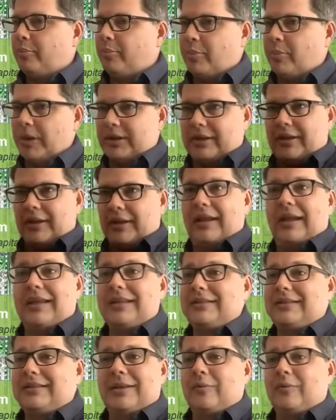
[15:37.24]
But the
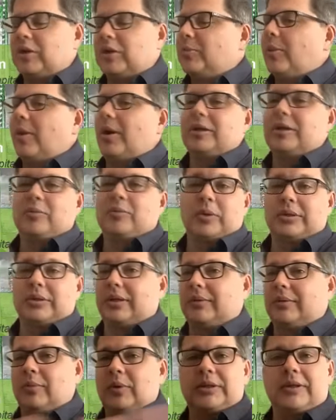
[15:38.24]
incident response was
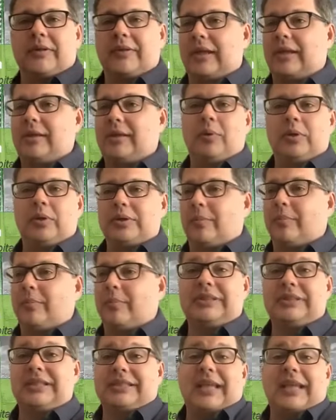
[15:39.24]
a
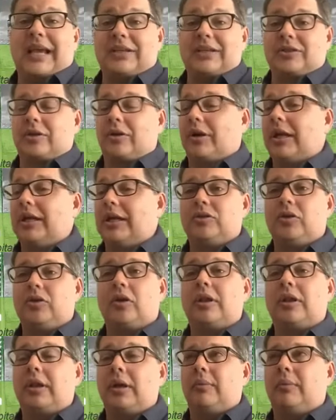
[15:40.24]
disaster, and it
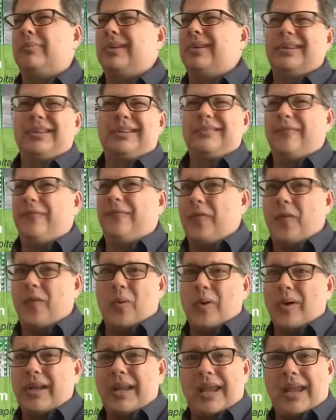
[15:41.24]
took them
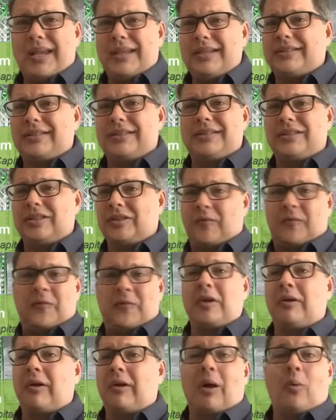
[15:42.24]
4 days to just
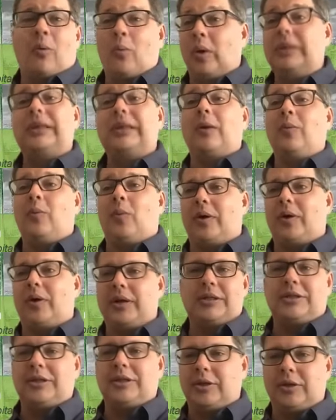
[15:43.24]
figure out what they
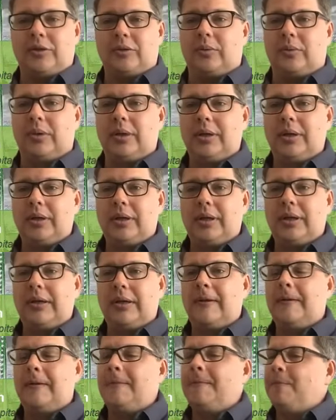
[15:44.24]
wanted to do.
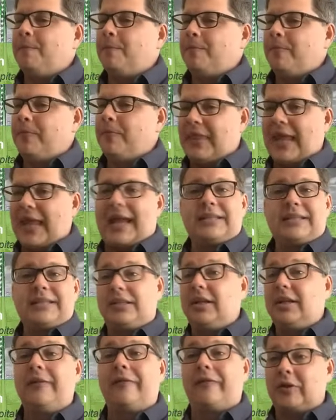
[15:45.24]
That's
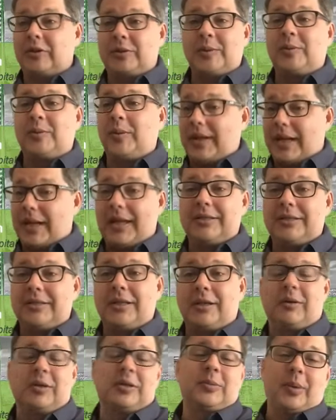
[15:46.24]
the difference between an
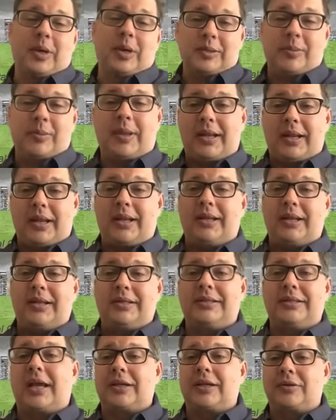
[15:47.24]
incident response plan and a
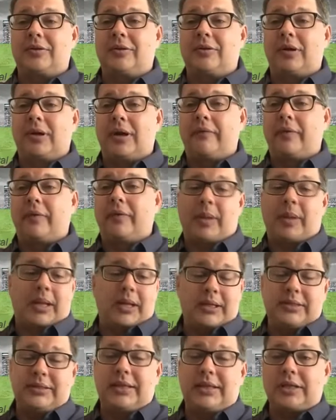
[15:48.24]
disaster recovery plan.
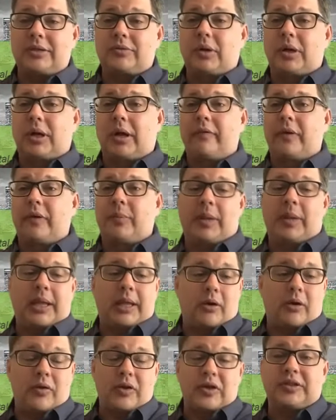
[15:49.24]
A disaster recovery plan
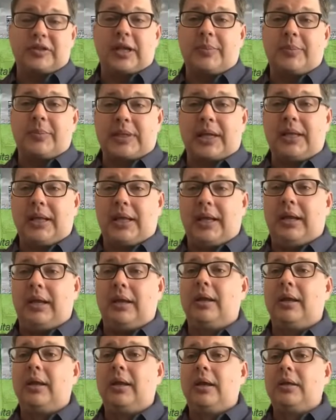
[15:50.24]
are the steps I
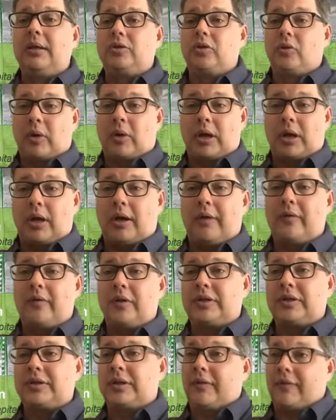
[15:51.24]
need to recover
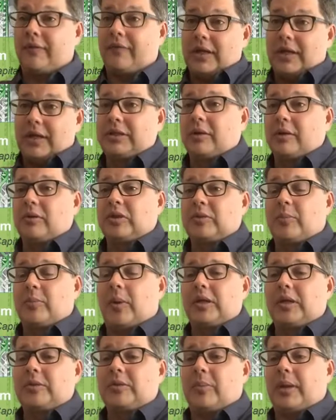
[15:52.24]
the stuff. An incident
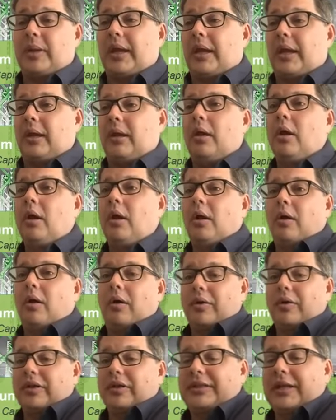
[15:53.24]
response plan
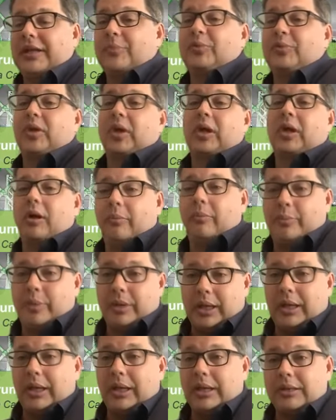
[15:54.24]
are the steps the
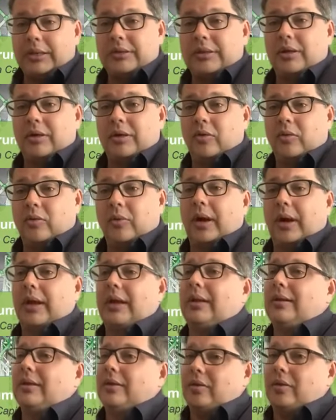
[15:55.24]
company needs to do,
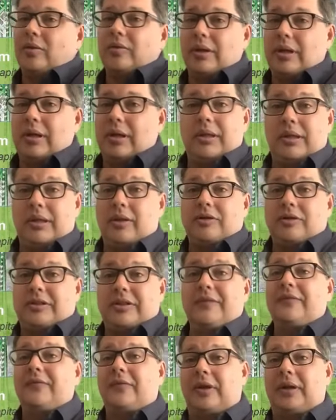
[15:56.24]
right? They're
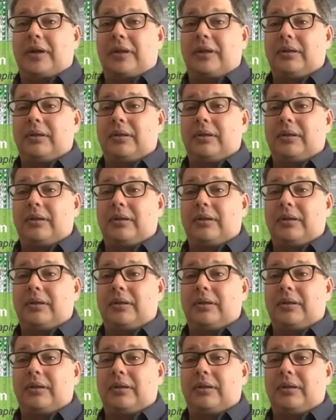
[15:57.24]
different.